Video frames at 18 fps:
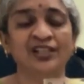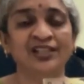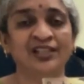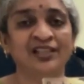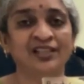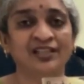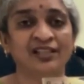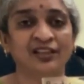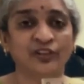
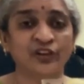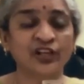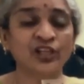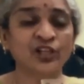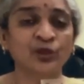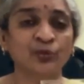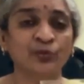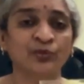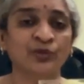
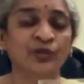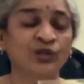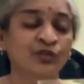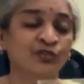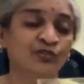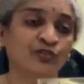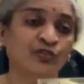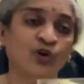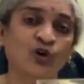curriculum
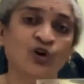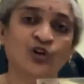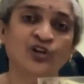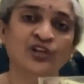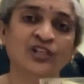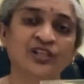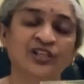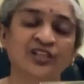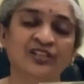for
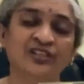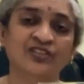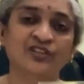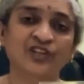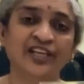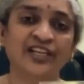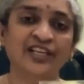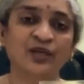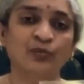
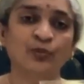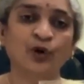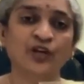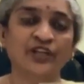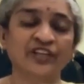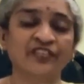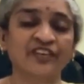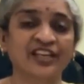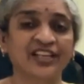training body
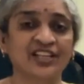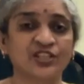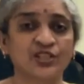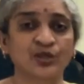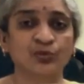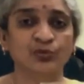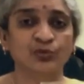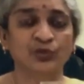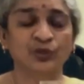awareness and
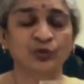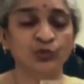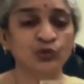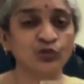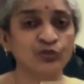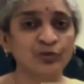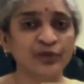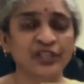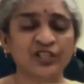
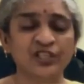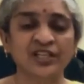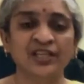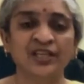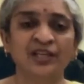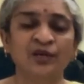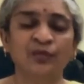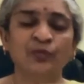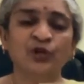movement,
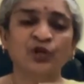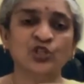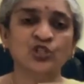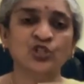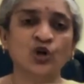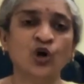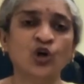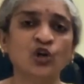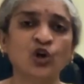because
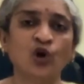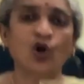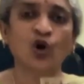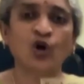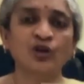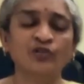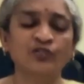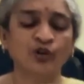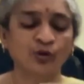not all
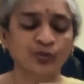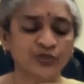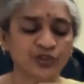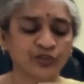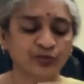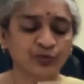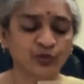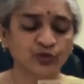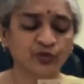forms of
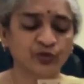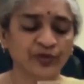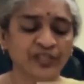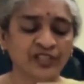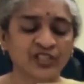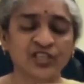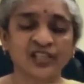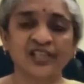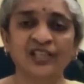movement
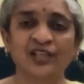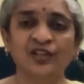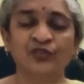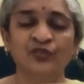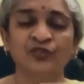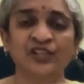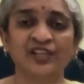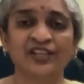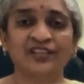will
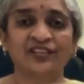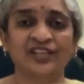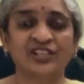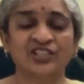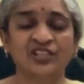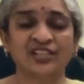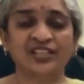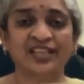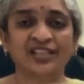address
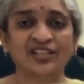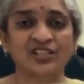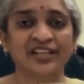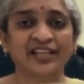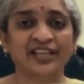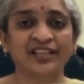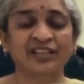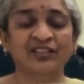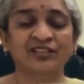things
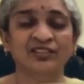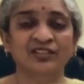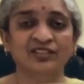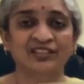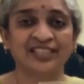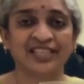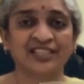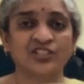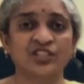like
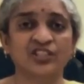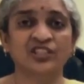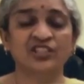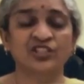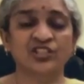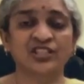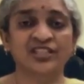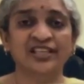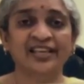
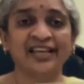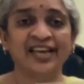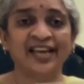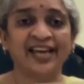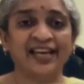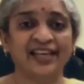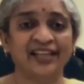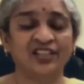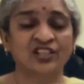gestures
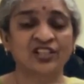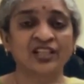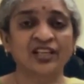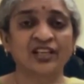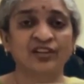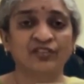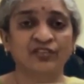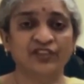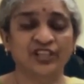and
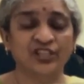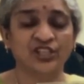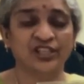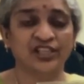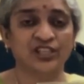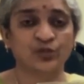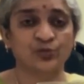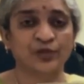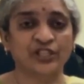facial
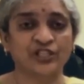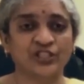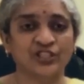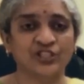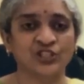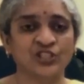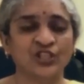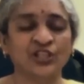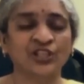expressions.
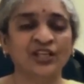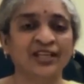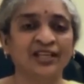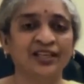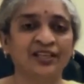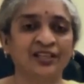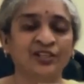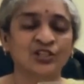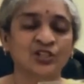
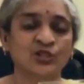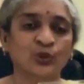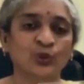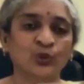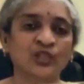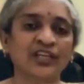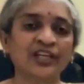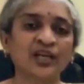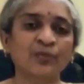So
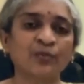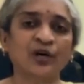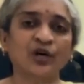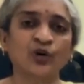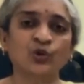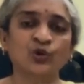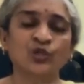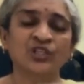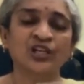think about
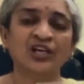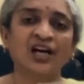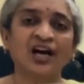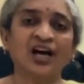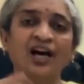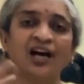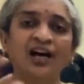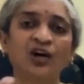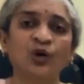
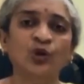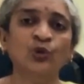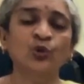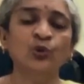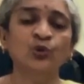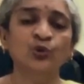how